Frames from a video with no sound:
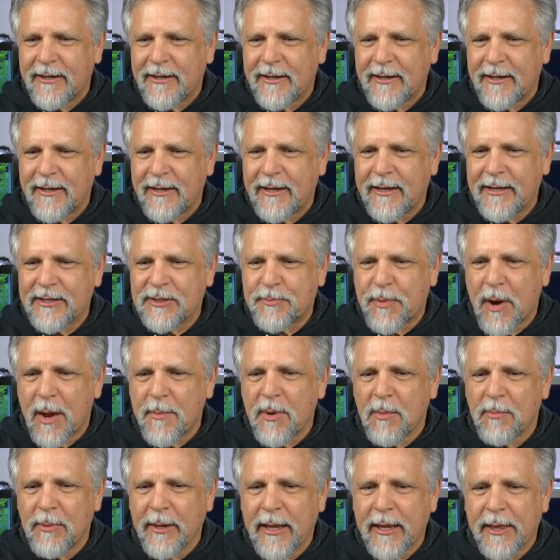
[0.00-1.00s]
is
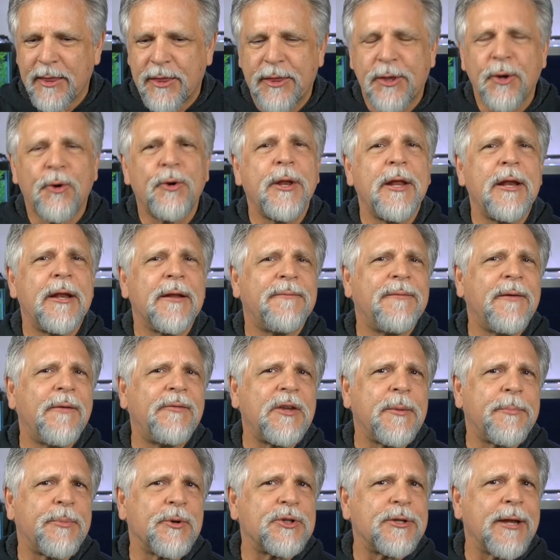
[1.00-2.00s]
probably 30 to
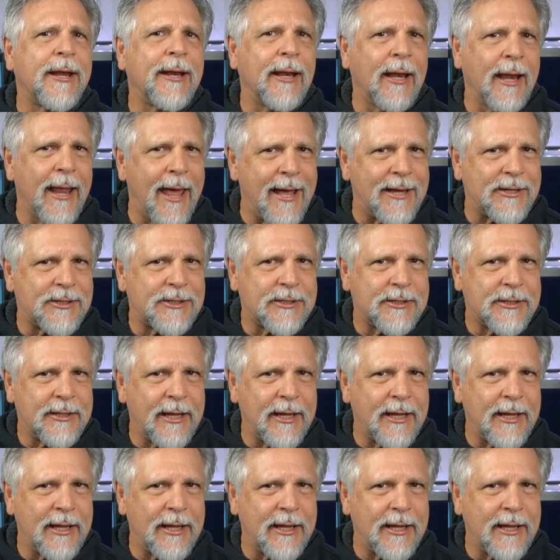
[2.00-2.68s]
50 percent less